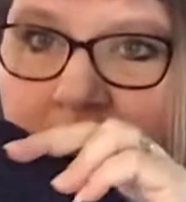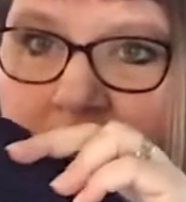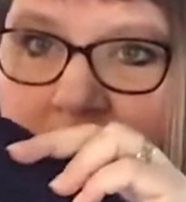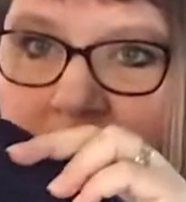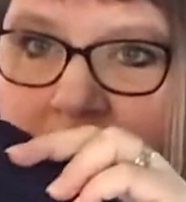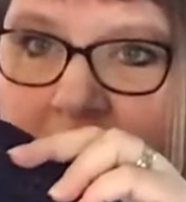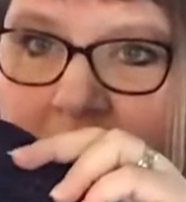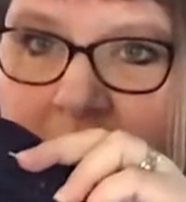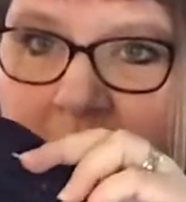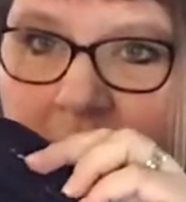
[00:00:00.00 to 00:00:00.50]

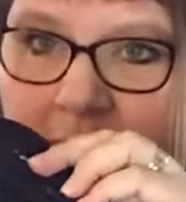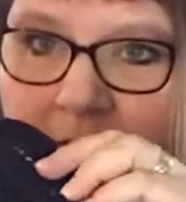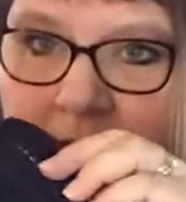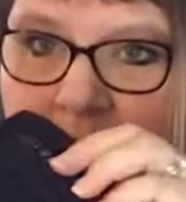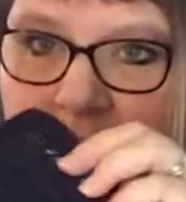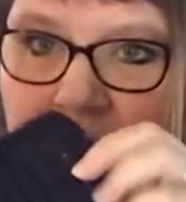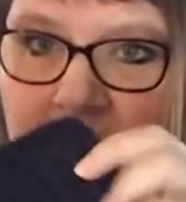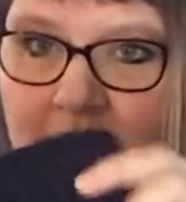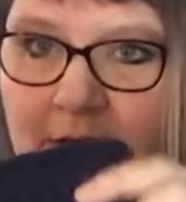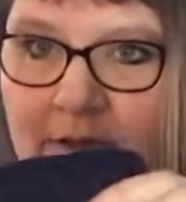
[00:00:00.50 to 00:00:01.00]
thin,
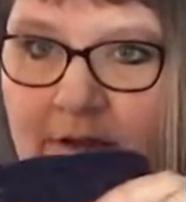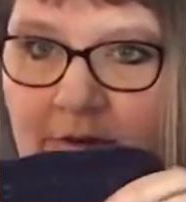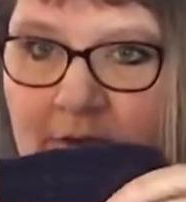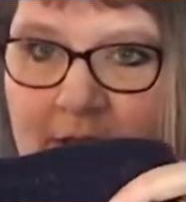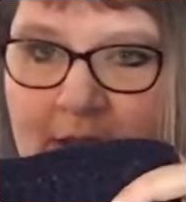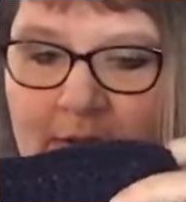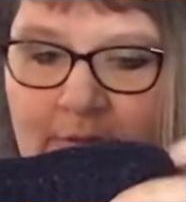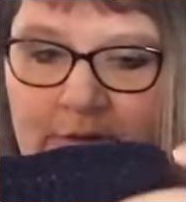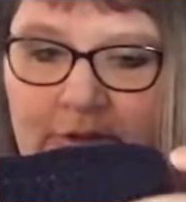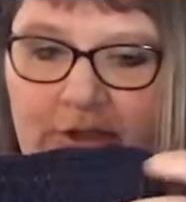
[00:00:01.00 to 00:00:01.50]
that
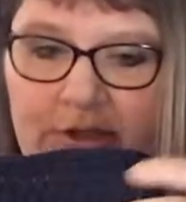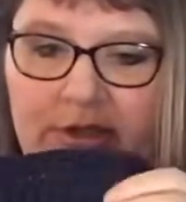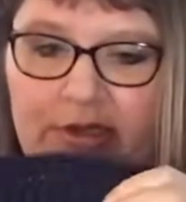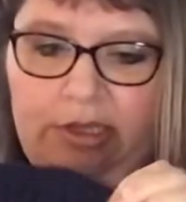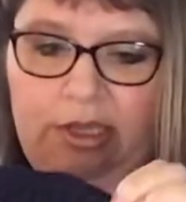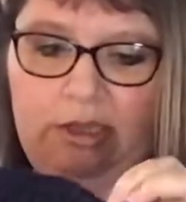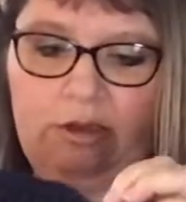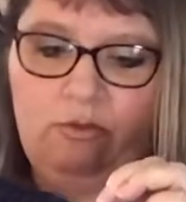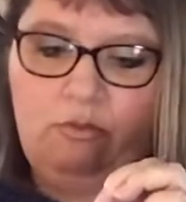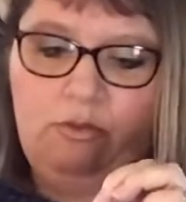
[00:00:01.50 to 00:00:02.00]
I would just
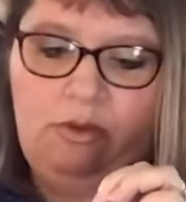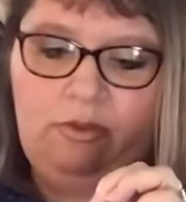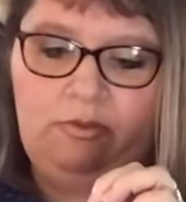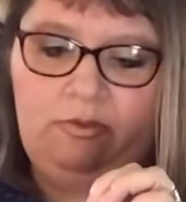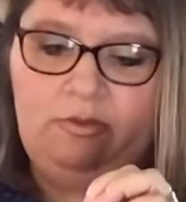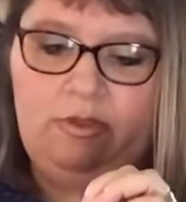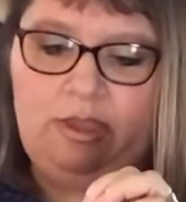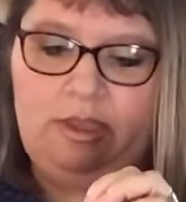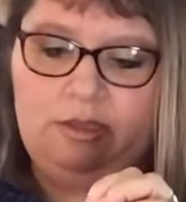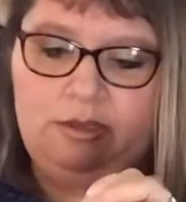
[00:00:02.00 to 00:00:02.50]
stick with
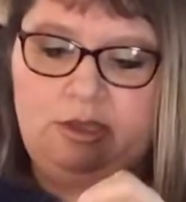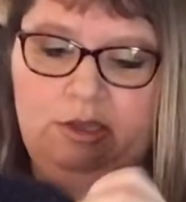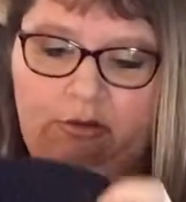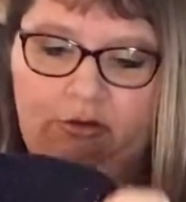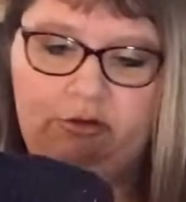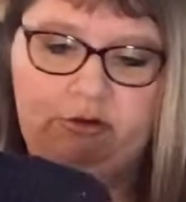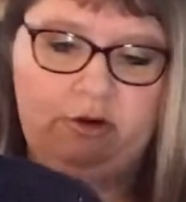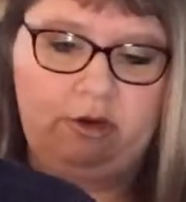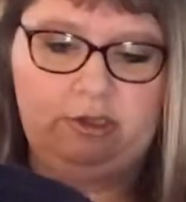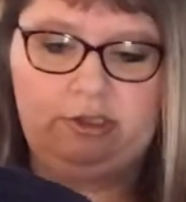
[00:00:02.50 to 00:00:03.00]
the single
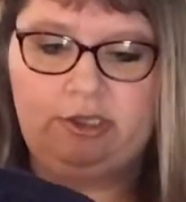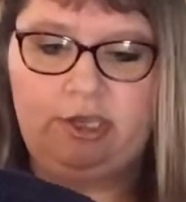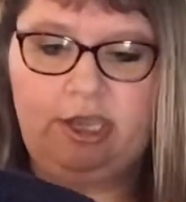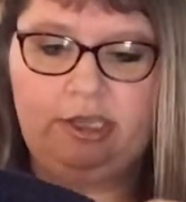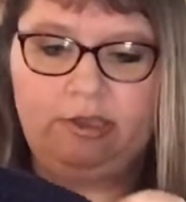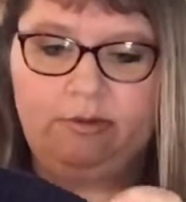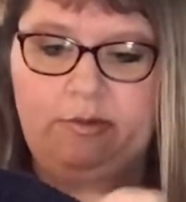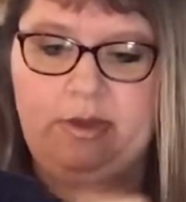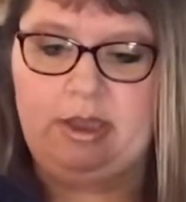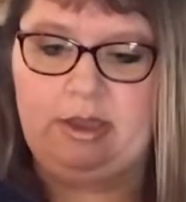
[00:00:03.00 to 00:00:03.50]
crochet in
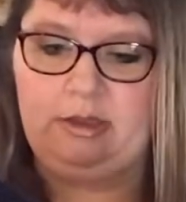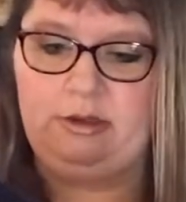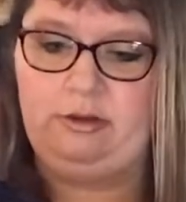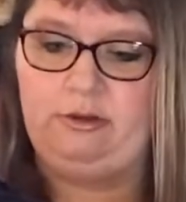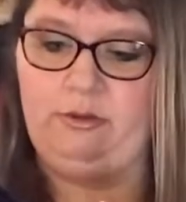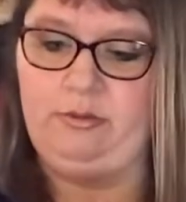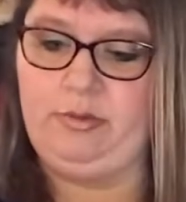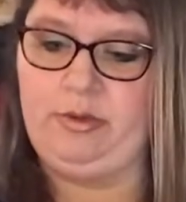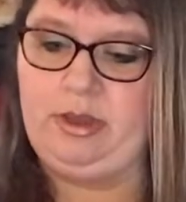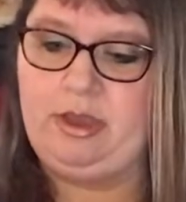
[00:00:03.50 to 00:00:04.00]
the back
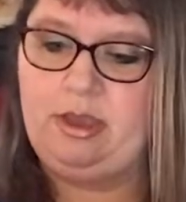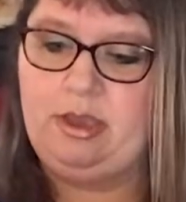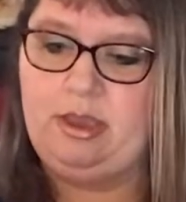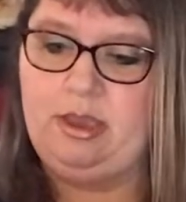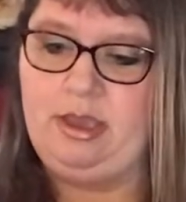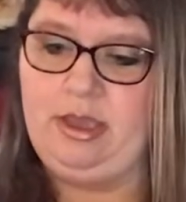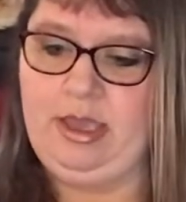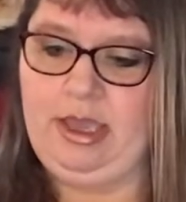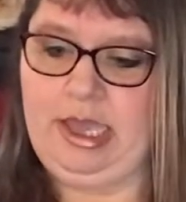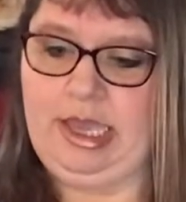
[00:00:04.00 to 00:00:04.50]
loop.
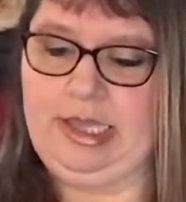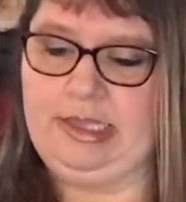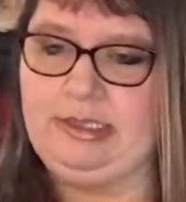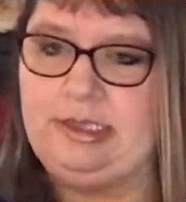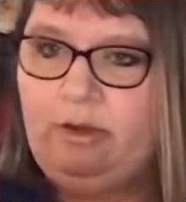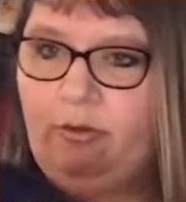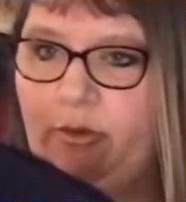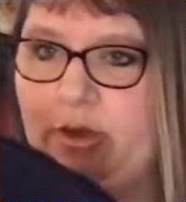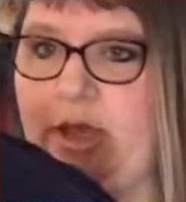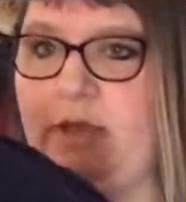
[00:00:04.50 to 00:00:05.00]
And
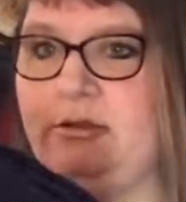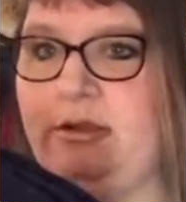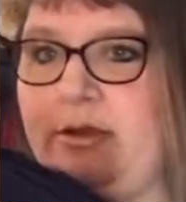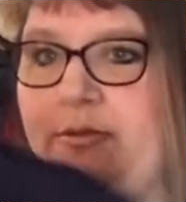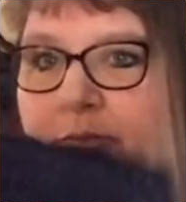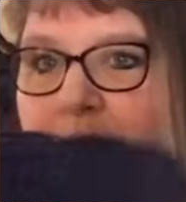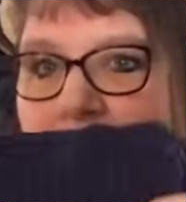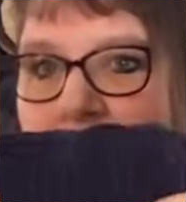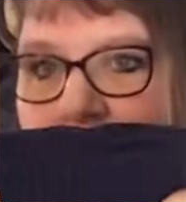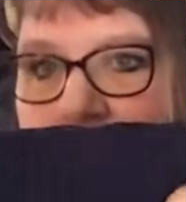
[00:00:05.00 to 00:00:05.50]
they wound up
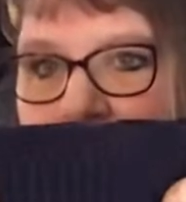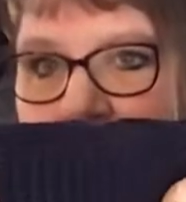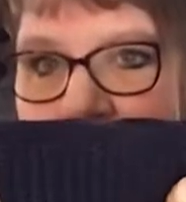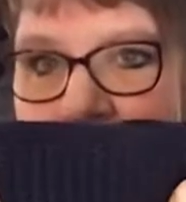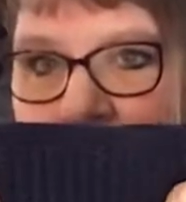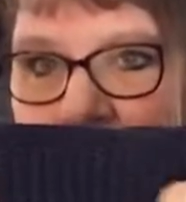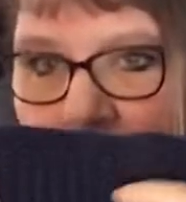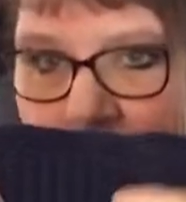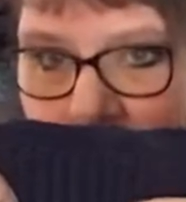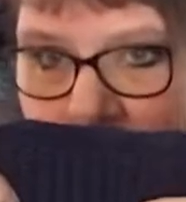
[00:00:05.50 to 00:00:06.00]
being
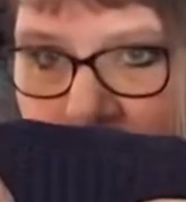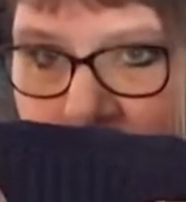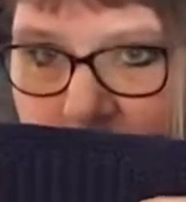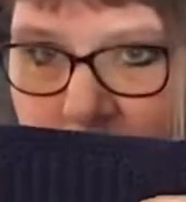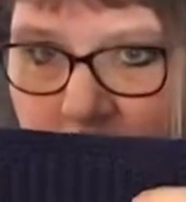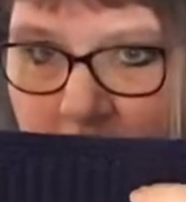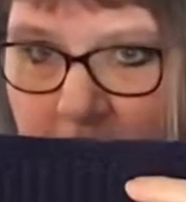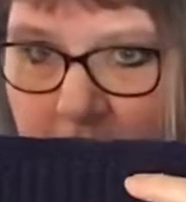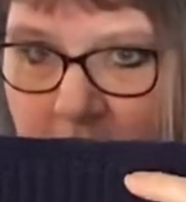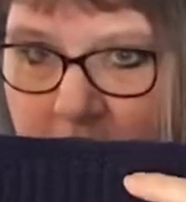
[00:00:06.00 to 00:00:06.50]
slightly
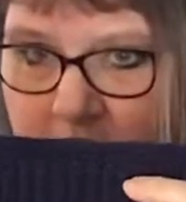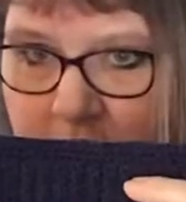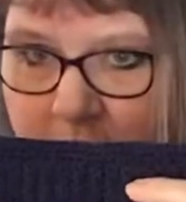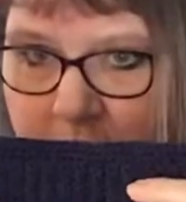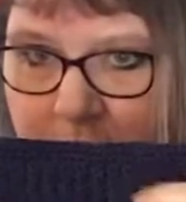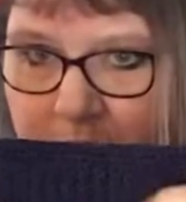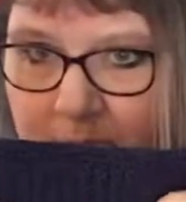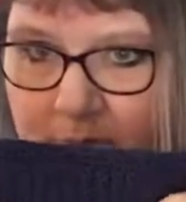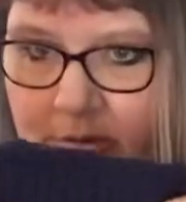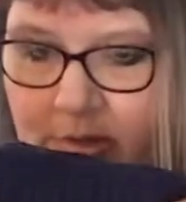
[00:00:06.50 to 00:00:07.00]
smaller,
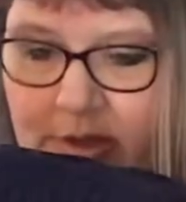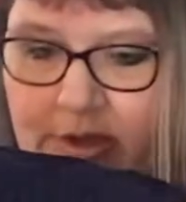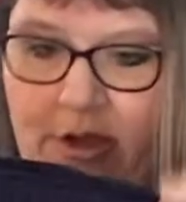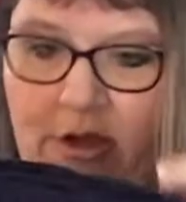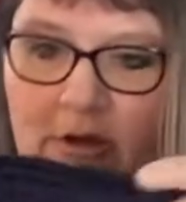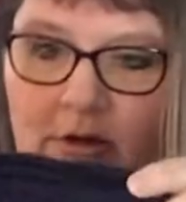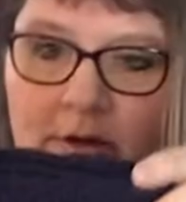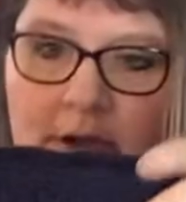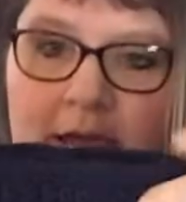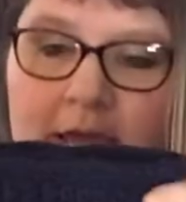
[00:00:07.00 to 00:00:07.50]

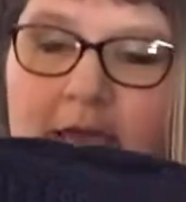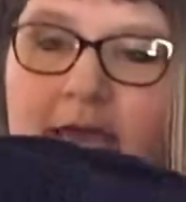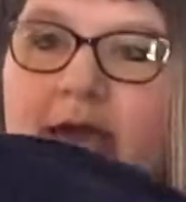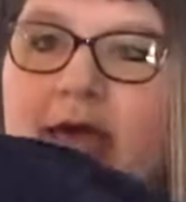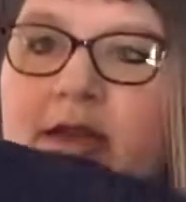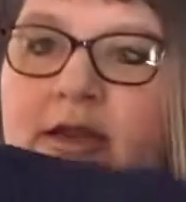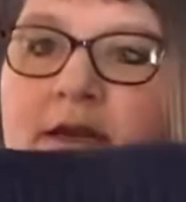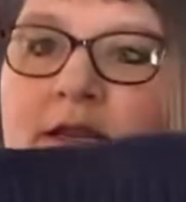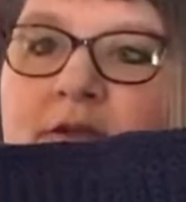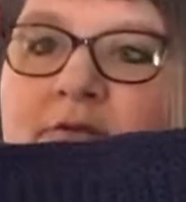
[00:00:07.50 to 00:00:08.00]
so I
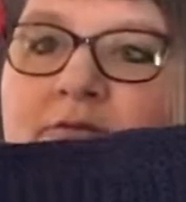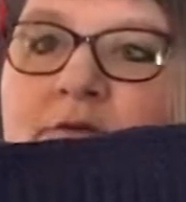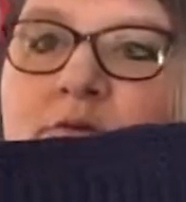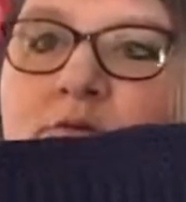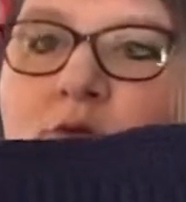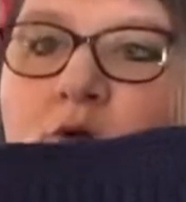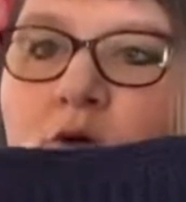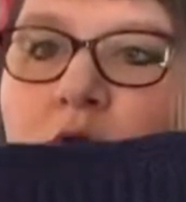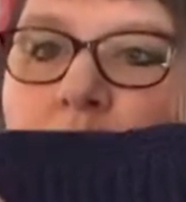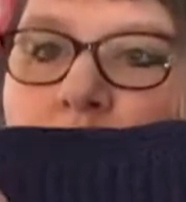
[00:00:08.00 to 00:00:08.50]
added even
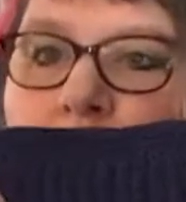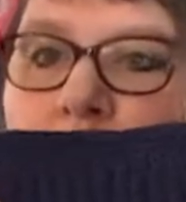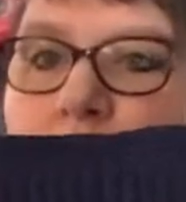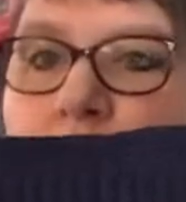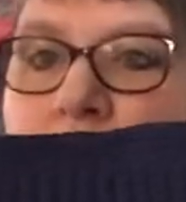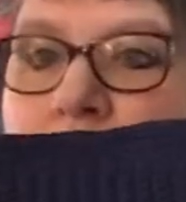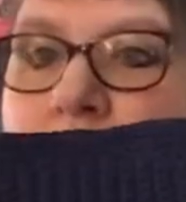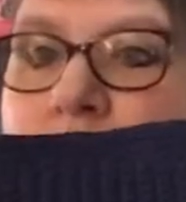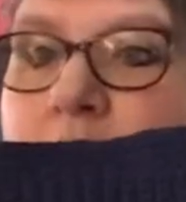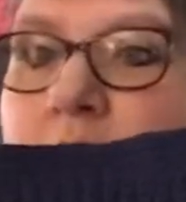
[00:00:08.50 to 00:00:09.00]
more
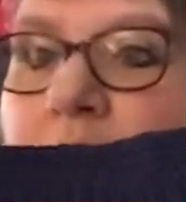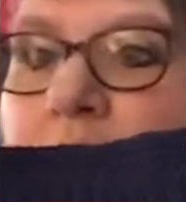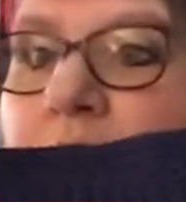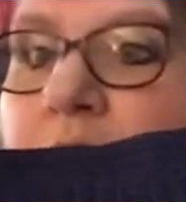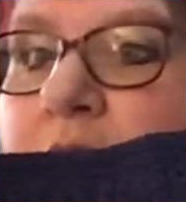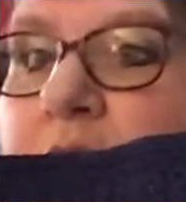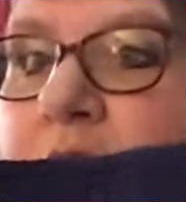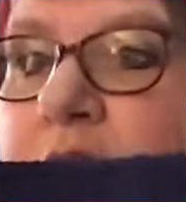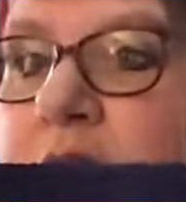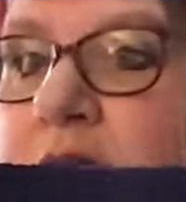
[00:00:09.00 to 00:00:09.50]
border on
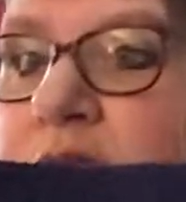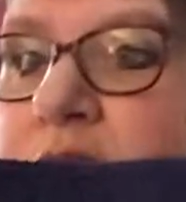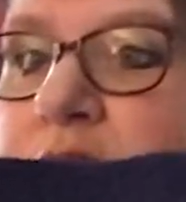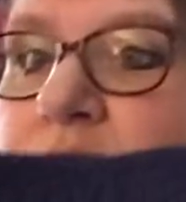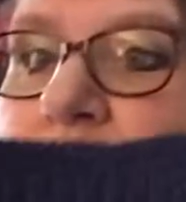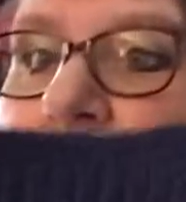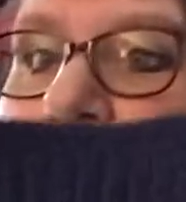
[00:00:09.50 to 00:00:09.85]
this.